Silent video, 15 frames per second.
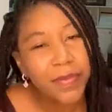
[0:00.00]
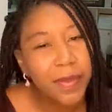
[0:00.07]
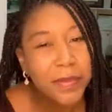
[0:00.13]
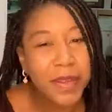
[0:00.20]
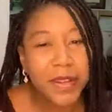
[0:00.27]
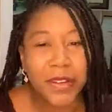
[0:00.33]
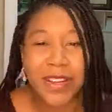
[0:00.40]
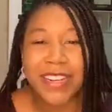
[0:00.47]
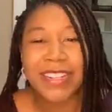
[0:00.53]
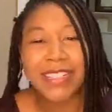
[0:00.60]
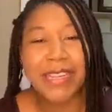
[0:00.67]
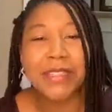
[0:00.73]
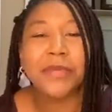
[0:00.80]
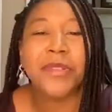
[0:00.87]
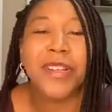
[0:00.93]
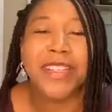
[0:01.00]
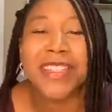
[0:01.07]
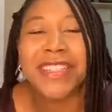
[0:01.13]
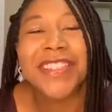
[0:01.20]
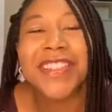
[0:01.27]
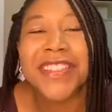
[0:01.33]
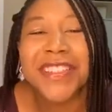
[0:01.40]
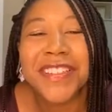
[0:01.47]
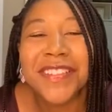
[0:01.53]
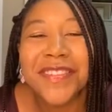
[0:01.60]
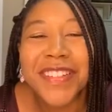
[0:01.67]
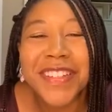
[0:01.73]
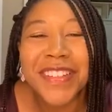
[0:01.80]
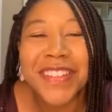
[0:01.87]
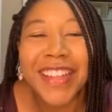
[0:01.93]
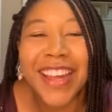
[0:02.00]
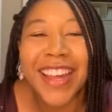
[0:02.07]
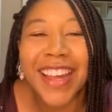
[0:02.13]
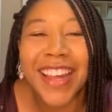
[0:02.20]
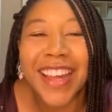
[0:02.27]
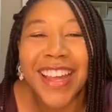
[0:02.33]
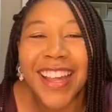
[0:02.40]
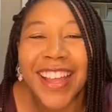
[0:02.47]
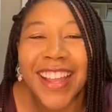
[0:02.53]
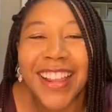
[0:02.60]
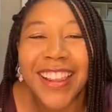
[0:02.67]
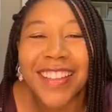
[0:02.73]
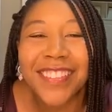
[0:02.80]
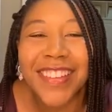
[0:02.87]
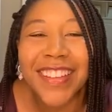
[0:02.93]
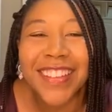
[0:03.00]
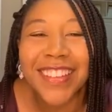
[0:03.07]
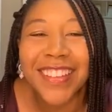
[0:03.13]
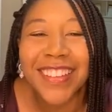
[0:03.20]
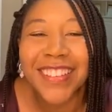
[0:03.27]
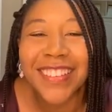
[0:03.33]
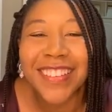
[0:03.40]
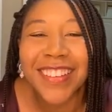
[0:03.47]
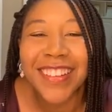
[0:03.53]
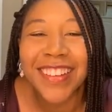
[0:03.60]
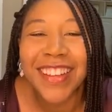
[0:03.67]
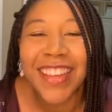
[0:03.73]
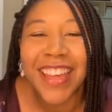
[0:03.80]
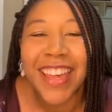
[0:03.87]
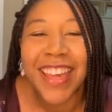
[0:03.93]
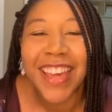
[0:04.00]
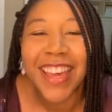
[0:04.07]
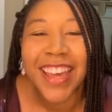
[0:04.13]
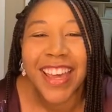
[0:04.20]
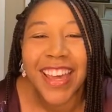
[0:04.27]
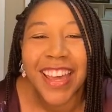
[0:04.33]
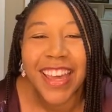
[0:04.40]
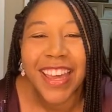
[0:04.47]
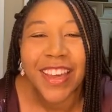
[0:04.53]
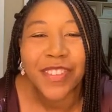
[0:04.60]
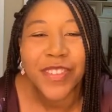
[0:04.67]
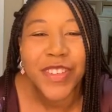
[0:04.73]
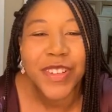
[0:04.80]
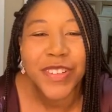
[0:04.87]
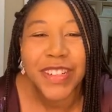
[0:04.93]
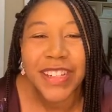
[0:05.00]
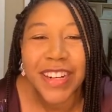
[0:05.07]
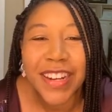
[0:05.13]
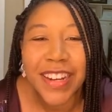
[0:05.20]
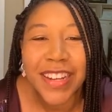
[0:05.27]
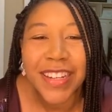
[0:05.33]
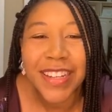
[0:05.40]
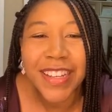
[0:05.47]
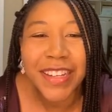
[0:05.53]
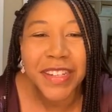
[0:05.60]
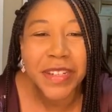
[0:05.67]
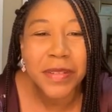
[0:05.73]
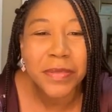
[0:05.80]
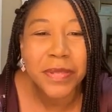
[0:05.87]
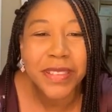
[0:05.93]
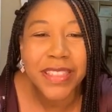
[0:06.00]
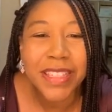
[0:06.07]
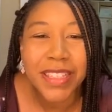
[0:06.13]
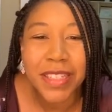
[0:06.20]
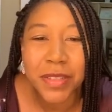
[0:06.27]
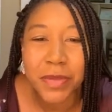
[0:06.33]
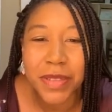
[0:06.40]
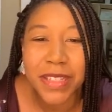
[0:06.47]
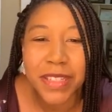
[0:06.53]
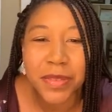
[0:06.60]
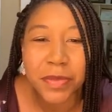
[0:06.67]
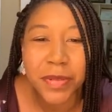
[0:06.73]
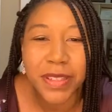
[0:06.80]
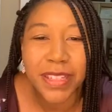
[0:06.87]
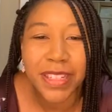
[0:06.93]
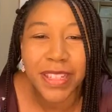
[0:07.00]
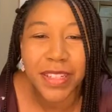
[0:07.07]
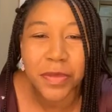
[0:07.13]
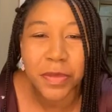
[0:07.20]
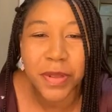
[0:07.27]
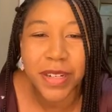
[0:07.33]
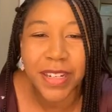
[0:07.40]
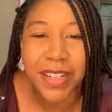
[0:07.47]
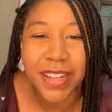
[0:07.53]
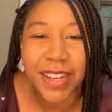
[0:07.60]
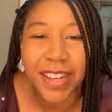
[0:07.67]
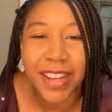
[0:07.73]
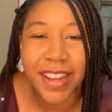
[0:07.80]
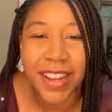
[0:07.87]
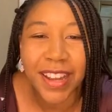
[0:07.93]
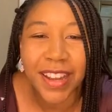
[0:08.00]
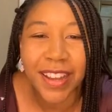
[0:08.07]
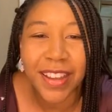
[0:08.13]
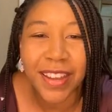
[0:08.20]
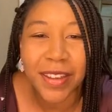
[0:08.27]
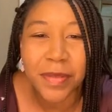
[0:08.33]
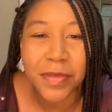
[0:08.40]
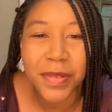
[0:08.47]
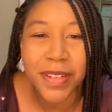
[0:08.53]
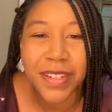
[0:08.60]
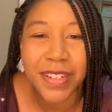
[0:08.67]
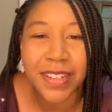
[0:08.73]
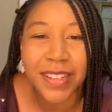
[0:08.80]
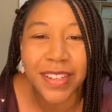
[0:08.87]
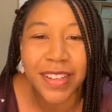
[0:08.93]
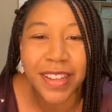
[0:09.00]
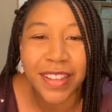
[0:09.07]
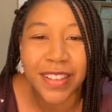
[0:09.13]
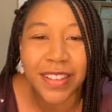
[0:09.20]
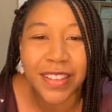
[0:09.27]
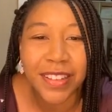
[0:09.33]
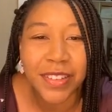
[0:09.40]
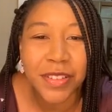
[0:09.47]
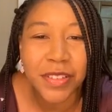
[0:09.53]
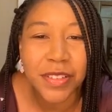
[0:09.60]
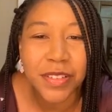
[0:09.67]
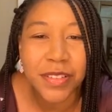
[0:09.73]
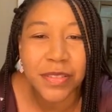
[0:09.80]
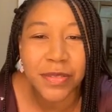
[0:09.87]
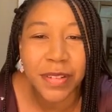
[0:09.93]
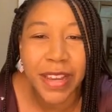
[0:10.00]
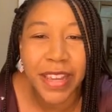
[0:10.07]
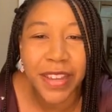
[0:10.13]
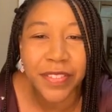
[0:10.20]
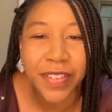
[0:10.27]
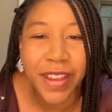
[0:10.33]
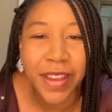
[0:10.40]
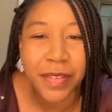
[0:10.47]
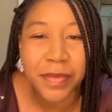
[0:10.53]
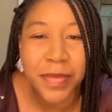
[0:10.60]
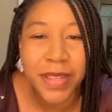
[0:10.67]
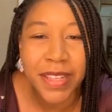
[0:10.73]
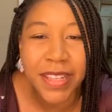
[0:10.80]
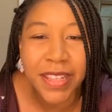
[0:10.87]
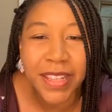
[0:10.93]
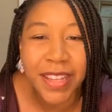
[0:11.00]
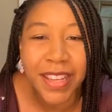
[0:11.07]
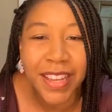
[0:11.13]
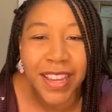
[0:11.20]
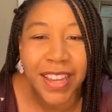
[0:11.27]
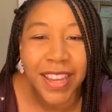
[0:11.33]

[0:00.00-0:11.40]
Let me go ahead and take some questions. Let me do that. Let me look through. If you are on here, please, please, please put in a hi, put in a hello, wave at me.